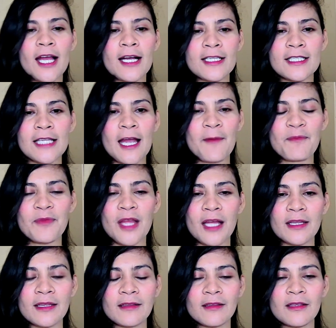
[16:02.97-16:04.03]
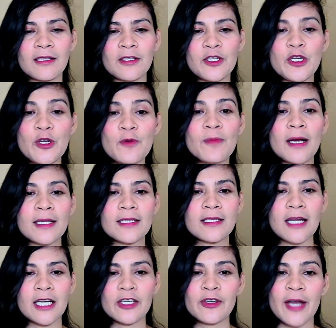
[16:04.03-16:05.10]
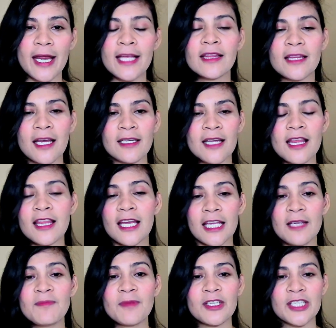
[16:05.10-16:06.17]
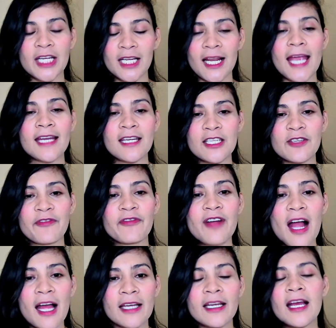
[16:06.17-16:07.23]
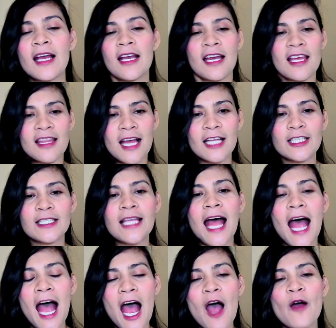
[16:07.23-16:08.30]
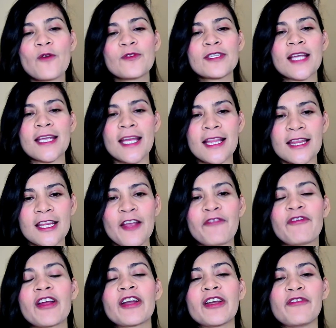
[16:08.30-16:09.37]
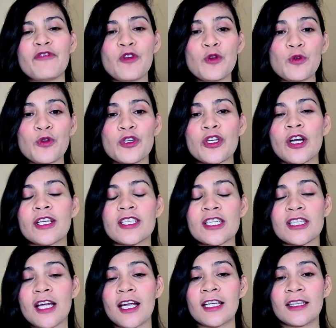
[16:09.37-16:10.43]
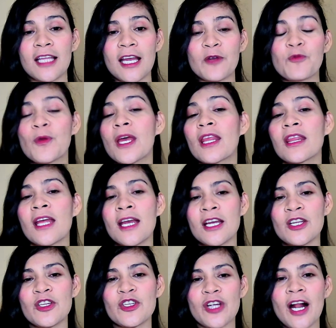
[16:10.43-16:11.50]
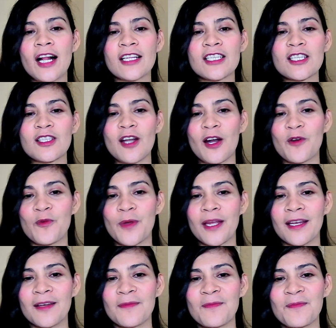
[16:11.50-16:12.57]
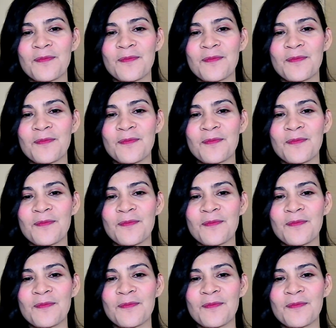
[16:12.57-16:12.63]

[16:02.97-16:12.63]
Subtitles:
accept that humans are created in the image and likeness of God. That's how scientific revolution started with Charles Darwin.